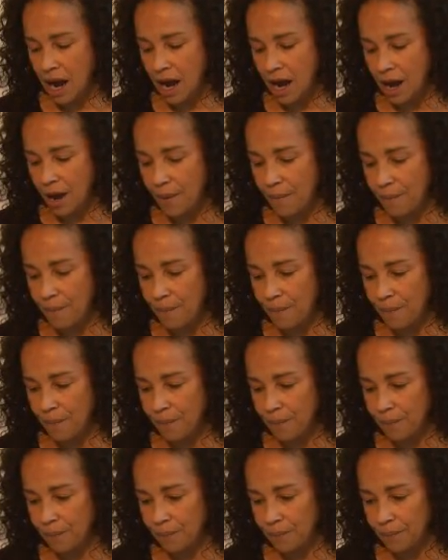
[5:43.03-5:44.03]

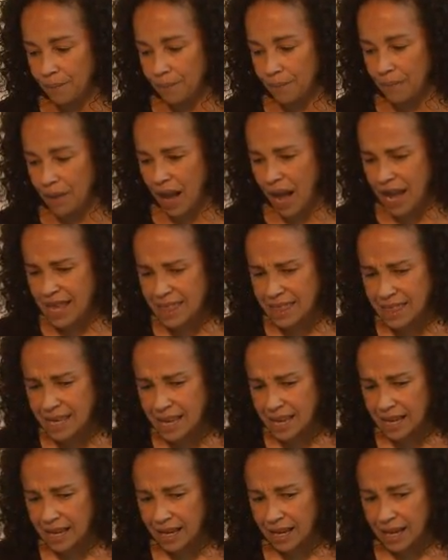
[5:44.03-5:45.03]
I
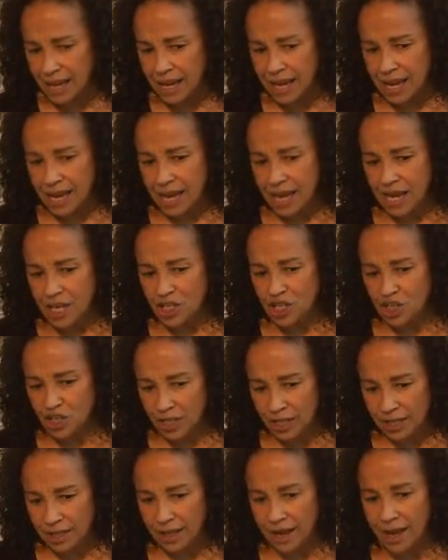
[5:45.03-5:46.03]
think
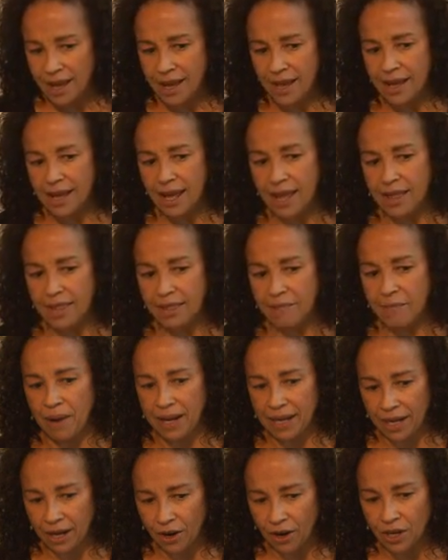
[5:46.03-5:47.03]
Sheila,
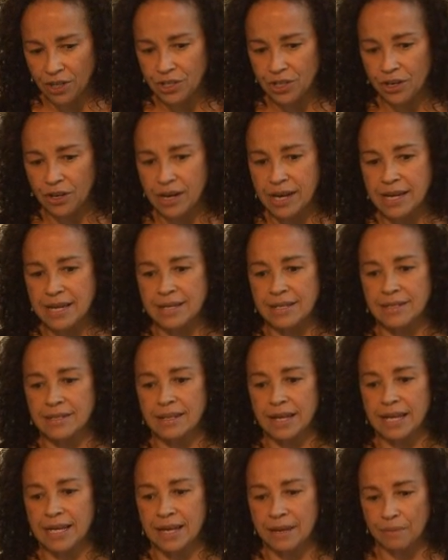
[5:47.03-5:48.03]
my character,
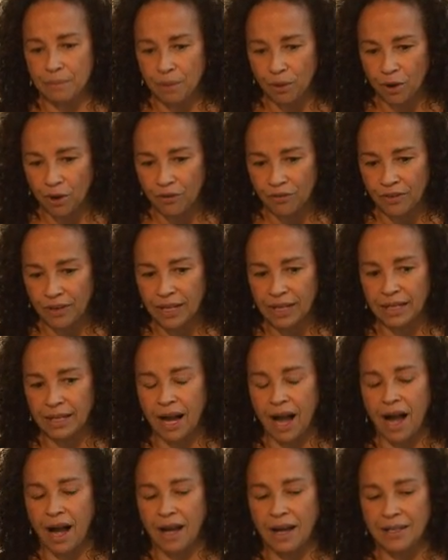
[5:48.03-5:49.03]
is an imperfect,
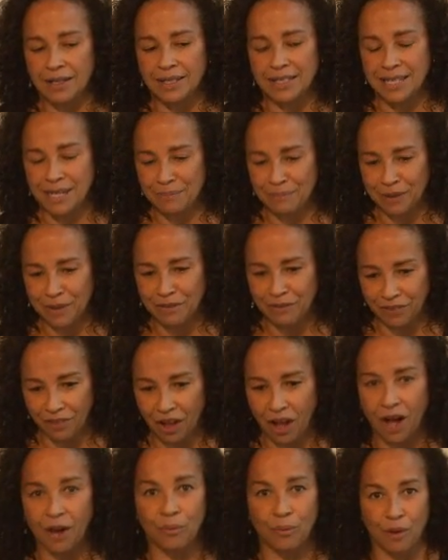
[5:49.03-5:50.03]
deeply
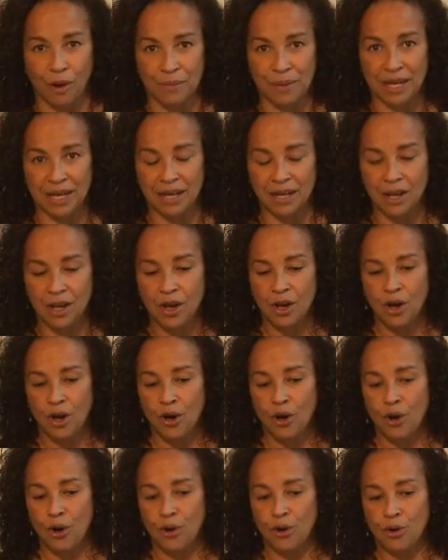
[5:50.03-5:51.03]
flawed woman
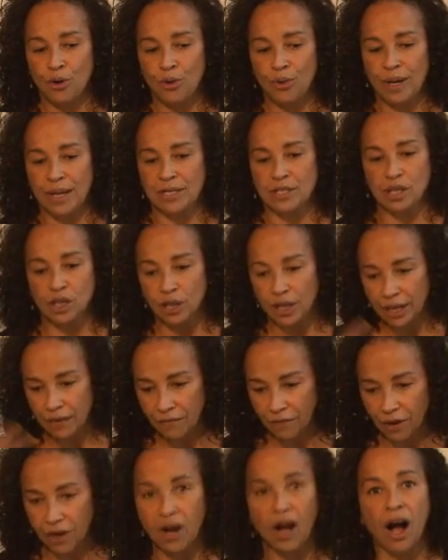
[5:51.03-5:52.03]
who is
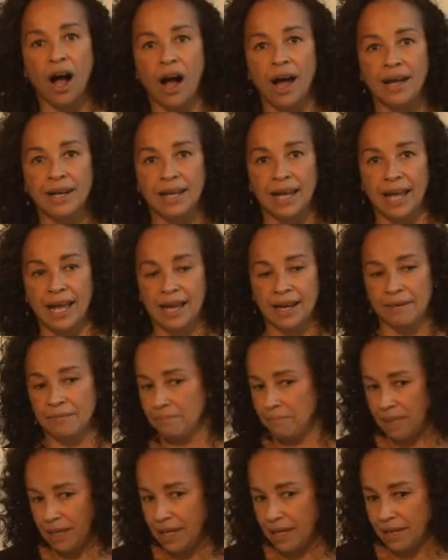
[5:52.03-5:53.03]
looking for God,
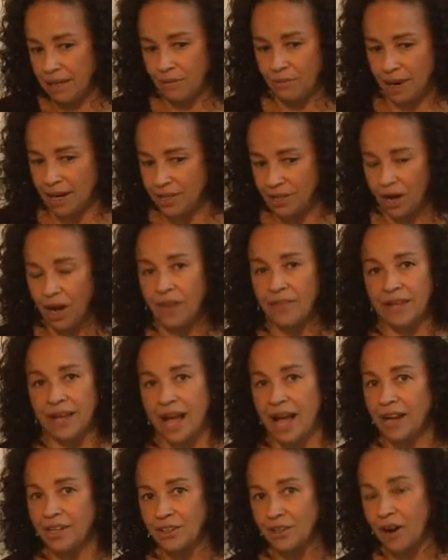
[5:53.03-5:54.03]
and me, Ray Don, the
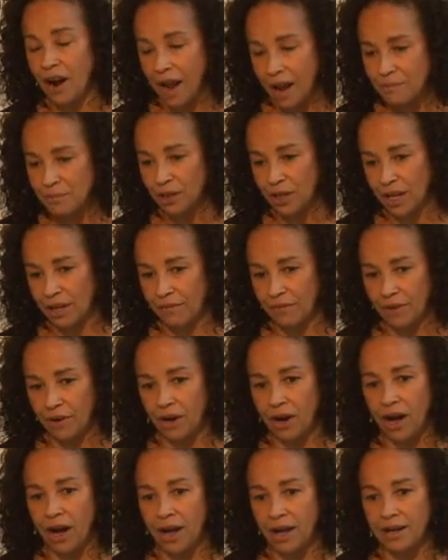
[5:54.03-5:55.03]
actor, I'm looking for
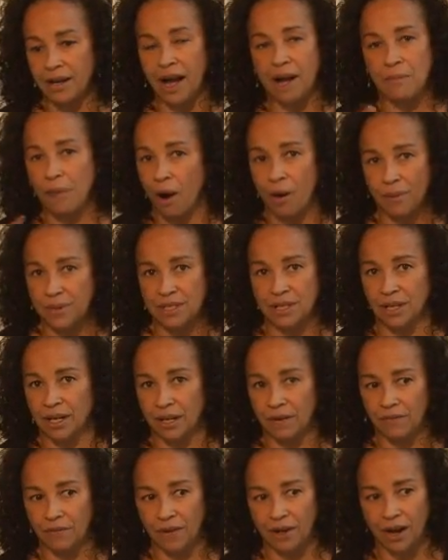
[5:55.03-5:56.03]
God. I'm always
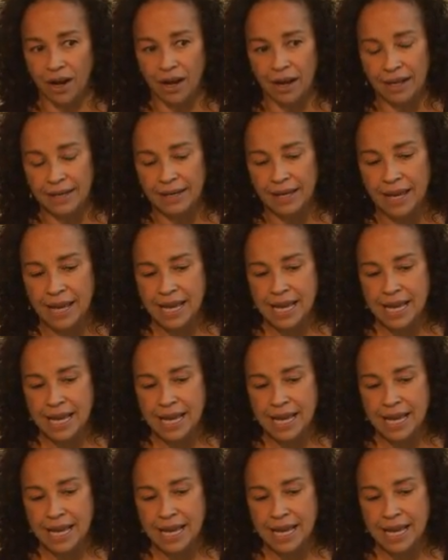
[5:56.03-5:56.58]
looking for God.